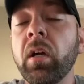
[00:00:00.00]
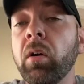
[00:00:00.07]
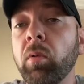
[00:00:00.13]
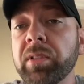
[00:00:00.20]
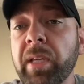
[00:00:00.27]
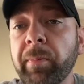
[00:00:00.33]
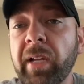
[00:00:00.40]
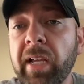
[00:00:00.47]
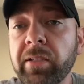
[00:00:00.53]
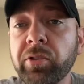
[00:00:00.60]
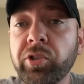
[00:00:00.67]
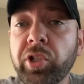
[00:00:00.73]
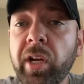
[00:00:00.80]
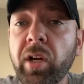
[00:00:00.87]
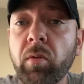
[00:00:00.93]
What's up,
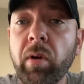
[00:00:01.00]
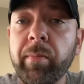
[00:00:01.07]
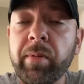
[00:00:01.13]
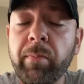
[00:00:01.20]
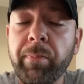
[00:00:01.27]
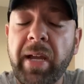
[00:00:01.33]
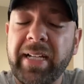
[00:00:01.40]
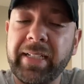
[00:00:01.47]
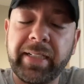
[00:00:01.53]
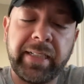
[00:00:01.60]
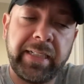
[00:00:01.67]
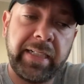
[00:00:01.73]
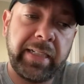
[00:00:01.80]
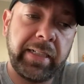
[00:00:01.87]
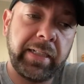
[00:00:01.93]
guys? JR Raymond back
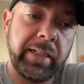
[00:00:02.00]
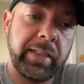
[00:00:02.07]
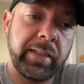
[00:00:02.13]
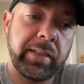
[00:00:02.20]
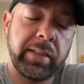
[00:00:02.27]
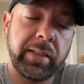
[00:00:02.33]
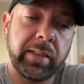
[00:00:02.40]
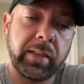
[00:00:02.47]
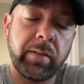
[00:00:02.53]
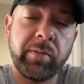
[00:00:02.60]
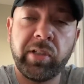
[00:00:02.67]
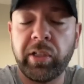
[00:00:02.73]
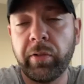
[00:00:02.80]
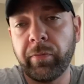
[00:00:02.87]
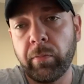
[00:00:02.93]
again,
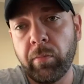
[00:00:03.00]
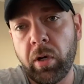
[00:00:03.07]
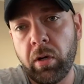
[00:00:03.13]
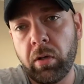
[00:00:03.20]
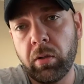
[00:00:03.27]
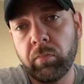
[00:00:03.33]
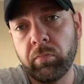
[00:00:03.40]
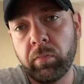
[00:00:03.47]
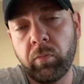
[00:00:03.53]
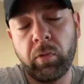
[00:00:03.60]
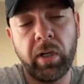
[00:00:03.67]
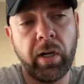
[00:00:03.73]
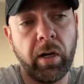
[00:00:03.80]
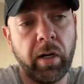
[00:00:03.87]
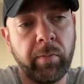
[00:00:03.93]
coming to you from home,
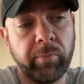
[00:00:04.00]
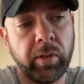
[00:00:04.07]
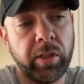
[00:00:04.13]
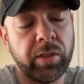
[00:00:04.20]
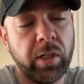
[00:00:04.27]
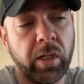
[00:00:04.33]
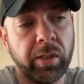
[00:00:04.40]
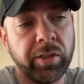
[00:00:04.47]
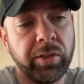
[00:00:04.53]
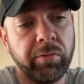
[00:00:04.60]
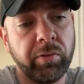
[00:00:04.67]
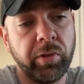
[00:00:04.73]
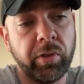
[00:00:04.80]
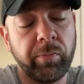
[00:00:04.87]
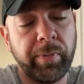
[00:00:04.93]
where I'm going to talk to you
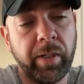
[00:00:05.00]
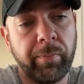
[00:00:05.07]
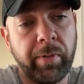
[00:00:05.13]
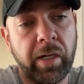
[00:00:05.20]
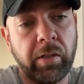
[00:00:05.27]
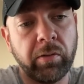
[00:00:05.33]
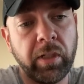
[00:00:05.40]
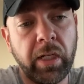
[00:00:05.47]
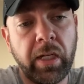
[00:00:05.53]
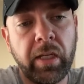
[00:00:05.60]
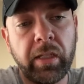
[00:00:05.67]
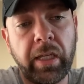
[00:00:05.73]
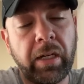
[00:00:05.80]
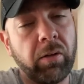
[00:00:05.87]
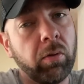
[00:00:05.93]
a little bit about
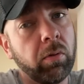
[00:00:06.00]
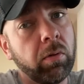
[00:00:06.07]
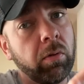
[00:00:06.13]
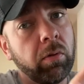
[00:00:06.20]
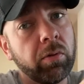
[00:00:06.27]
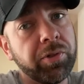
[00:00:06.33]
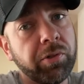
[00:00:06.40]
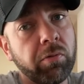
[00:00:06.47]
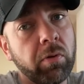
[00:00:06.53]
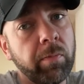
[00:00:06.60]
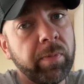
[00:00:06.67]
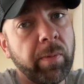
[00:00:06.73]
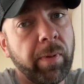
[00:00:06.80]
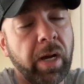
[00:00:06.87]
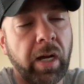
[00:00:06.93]
that whole
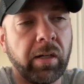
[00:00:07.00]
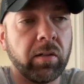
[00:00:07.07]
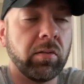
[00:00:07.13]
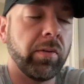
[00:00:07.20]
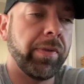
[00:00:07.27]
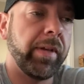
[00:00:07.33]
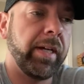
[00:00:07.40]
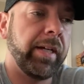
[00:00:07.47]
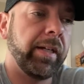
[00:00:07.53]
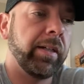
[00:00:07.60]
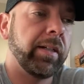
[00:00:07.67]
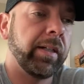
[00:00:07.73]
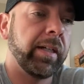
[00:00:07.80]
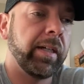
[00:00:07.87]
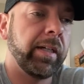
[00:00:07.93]
storm debacle thing
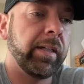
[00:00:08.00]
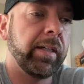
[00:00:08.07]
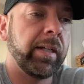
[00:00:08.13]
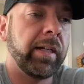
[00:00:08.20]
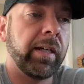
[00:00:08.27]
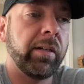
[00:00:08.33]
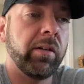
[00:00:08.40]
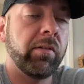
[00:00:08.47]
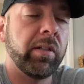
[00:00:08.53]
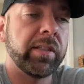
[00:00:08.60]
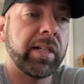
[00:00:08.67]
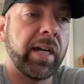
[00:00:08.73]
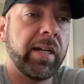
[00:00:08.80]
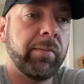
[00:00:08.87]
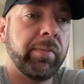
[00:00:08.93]
again. And I know
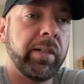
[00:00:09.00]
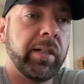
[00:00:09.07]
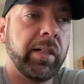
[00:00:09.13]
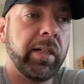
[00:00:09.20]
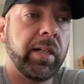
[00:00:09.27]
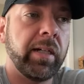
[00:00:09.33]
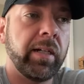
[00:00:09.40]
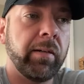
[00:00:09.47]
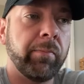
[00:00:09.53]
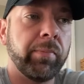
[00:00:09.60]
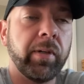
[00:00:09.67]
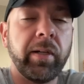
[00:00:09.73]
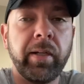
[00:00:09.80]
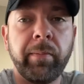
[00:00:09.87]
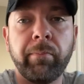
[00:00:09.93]
it's kind of been
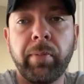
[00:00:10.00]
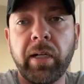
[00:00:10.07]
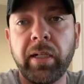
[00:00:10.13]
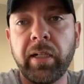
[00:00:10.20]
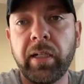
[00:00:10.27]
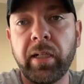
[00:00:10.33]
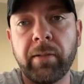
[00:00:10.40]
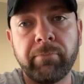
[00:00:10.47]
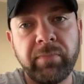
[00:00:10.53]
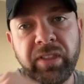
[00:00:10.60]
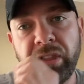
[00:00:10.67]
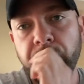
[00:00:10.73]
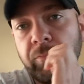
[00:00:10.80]
pretty buttoned up,